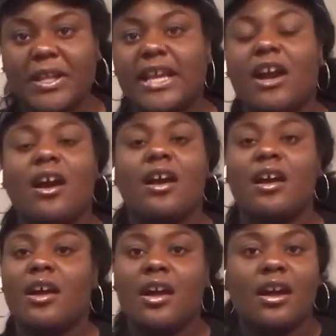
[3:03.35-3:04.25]
Like,
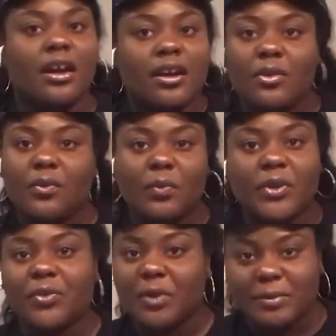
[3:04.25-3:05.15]
we
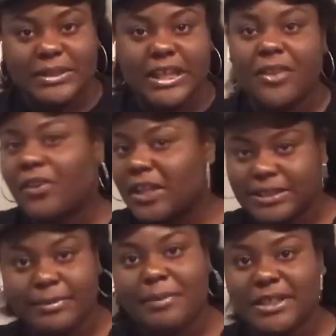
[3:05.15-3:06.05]
grew up together.
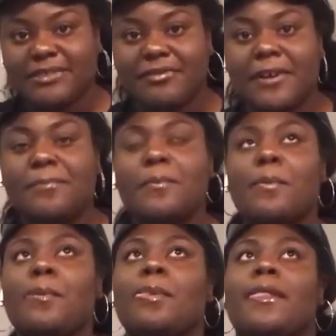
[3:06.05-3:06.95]
That's my best friend.
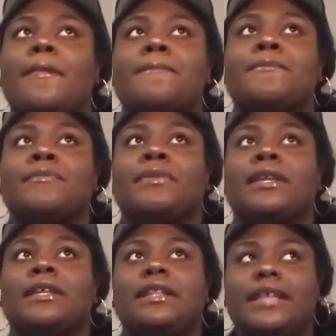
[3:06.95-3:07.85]

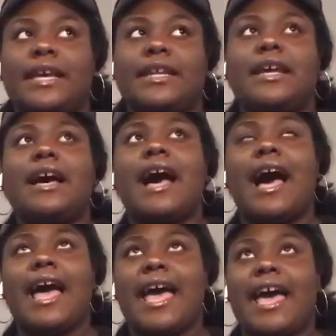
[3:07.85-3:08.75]
Then
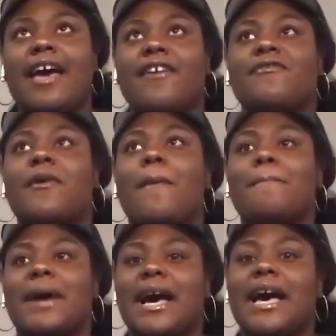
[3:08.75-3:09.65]
I have
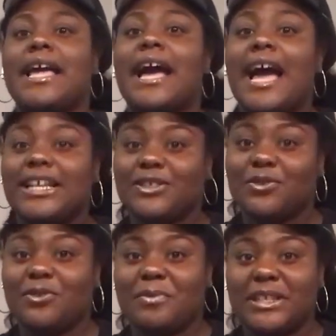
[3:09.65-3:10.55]
my high
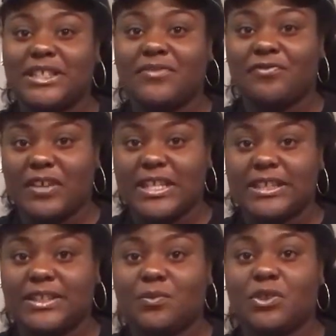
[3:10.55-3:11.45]
school best
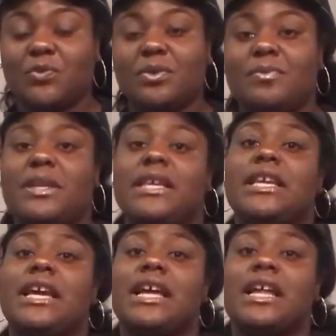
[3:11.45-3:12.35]
friends, which would
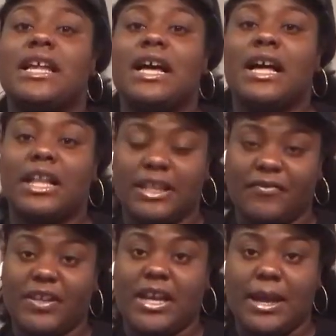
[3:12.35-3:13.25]
be
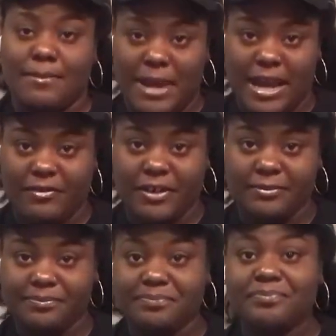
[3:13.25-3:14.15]
Olivia and Myra.